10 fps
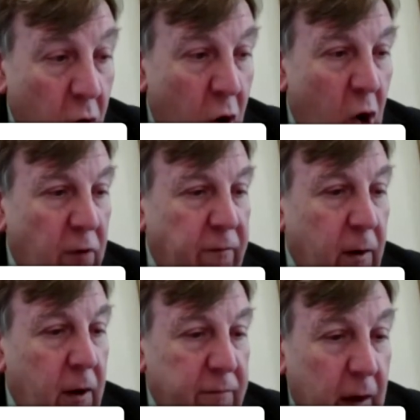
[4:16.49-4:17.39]

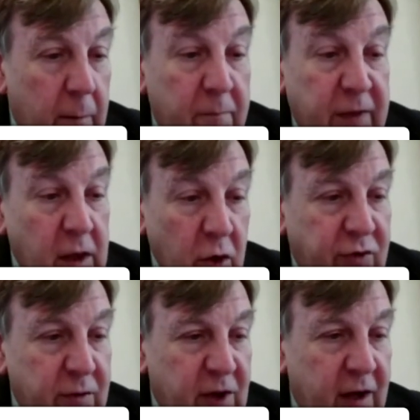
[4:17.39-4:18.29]
or um, the
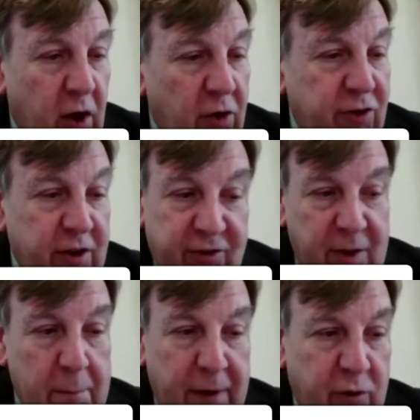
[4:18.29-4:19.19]
use of technology
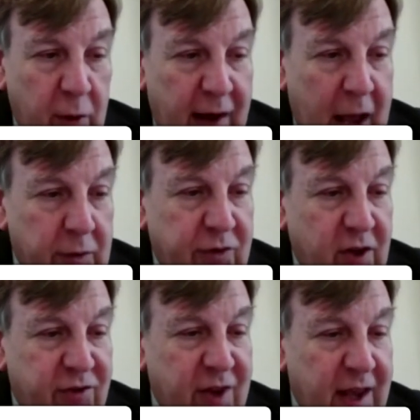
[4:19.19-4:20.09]
simply to allow us
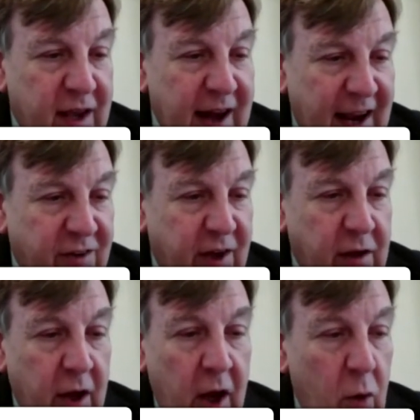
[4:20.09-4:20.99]
to stay connected